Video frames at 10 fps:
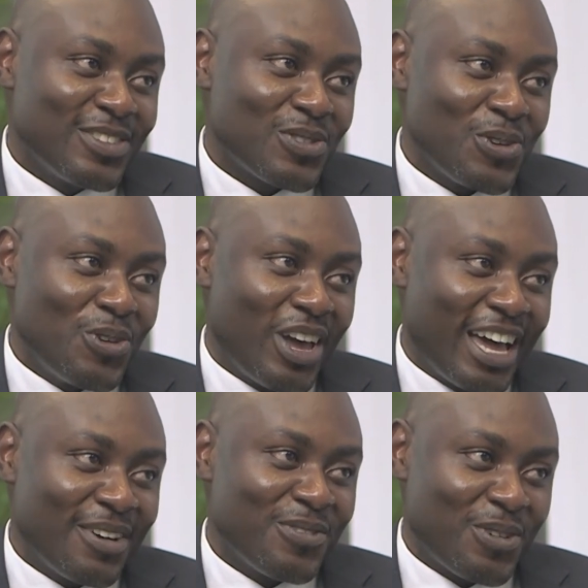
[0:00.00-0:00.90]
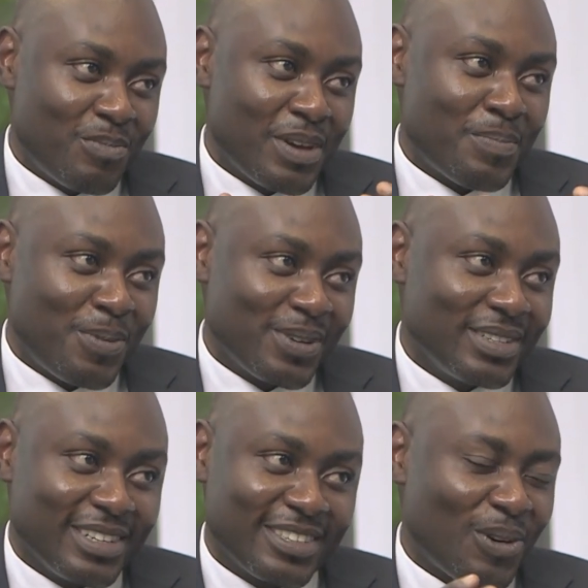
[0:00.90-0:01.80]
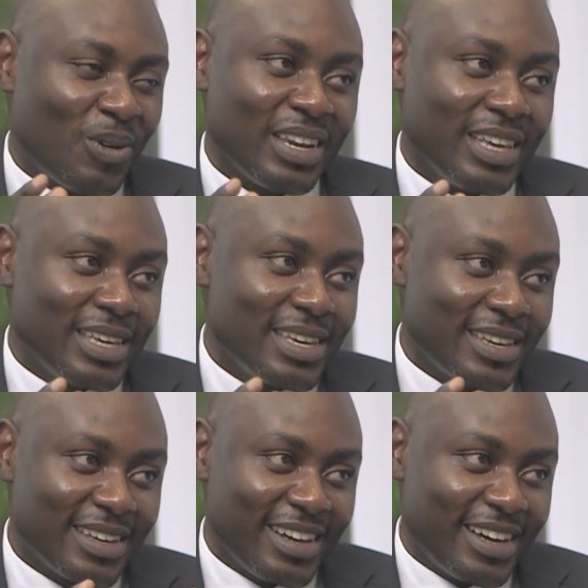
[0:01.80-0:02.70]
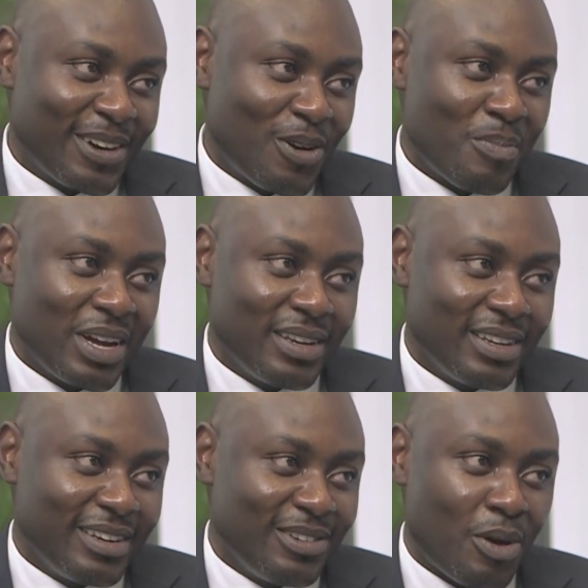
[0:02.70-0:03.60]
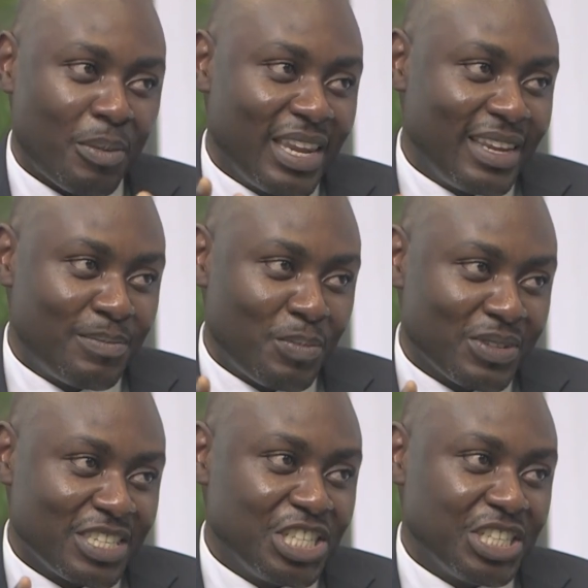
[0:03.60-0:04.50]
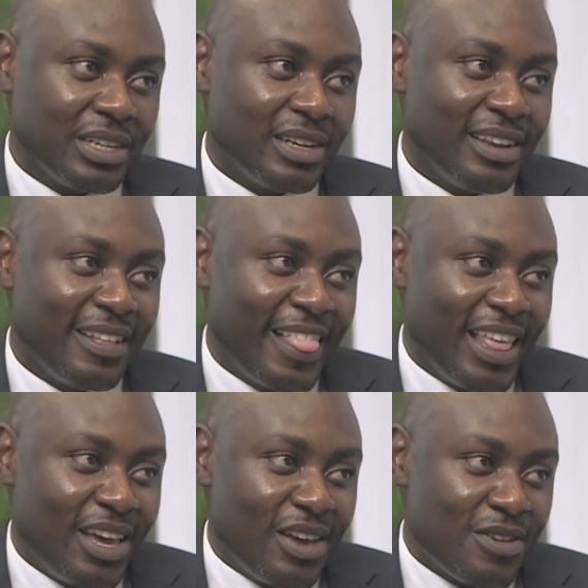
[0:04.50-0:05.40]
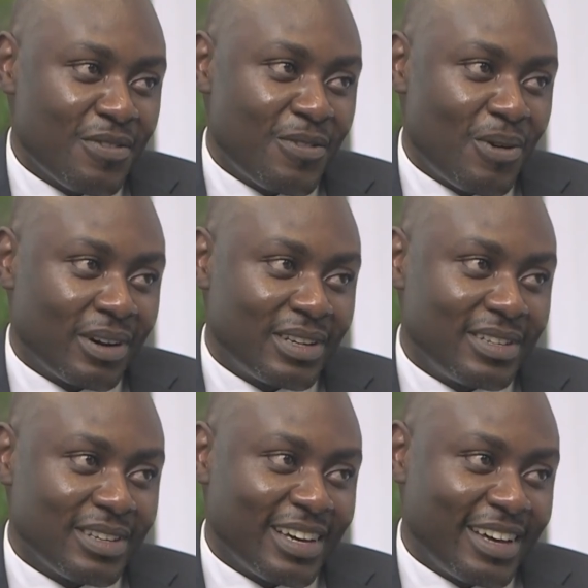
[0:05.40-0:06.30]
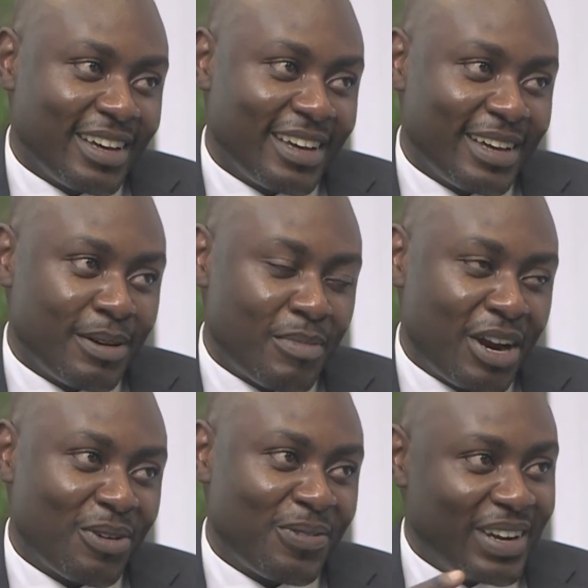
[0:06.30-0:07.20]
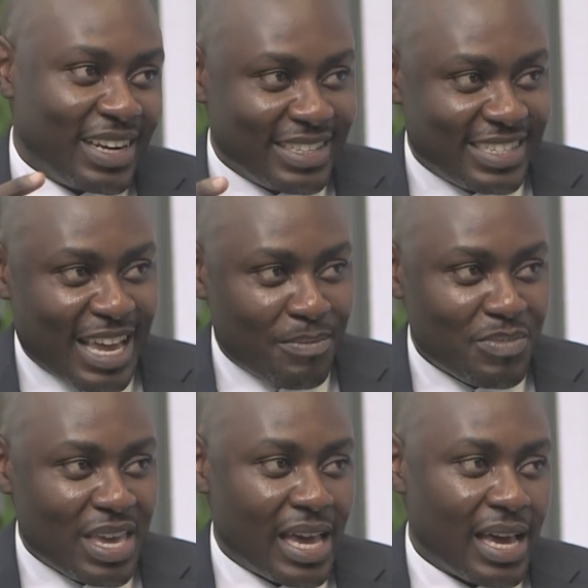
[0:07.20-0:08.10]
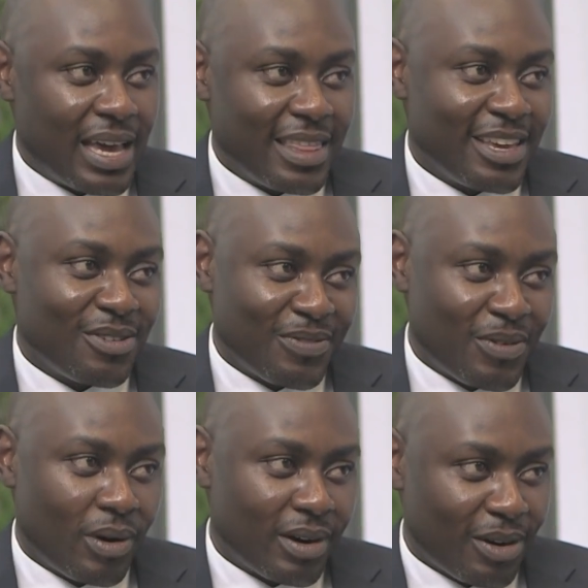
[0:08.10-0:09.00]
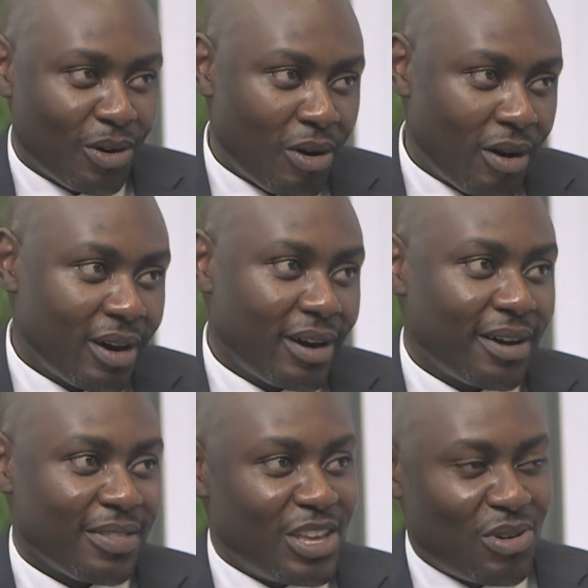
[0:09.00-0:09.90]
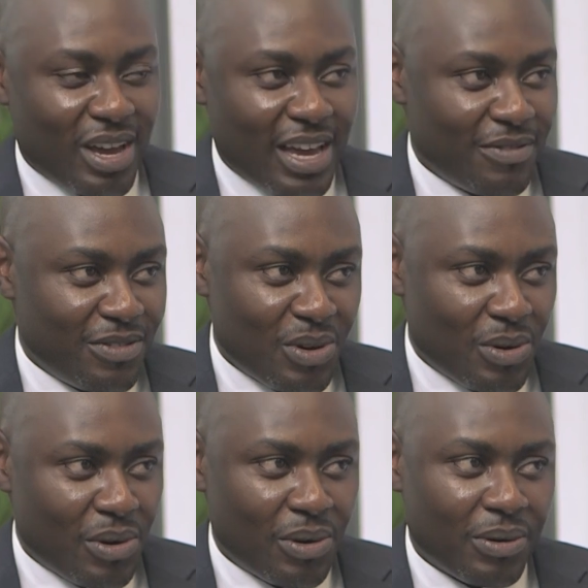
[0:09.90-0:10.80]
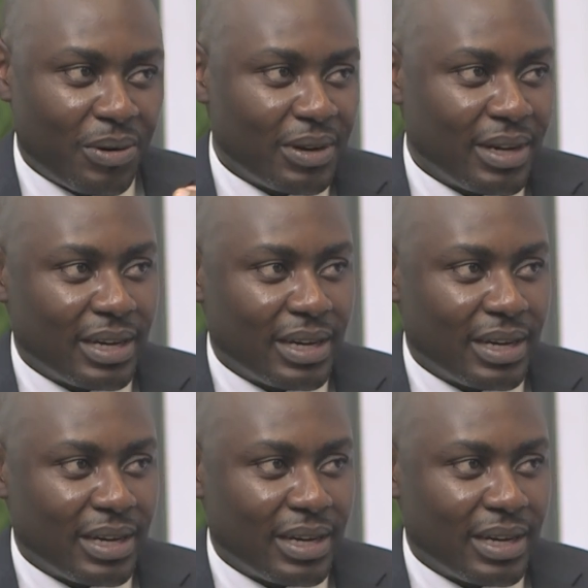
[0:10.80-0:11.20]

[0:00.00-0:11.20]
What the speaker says: So you have your Bayport in its own league, commanding dominant position. You've got Microfinance Zambia, then you've got Lock, then you have your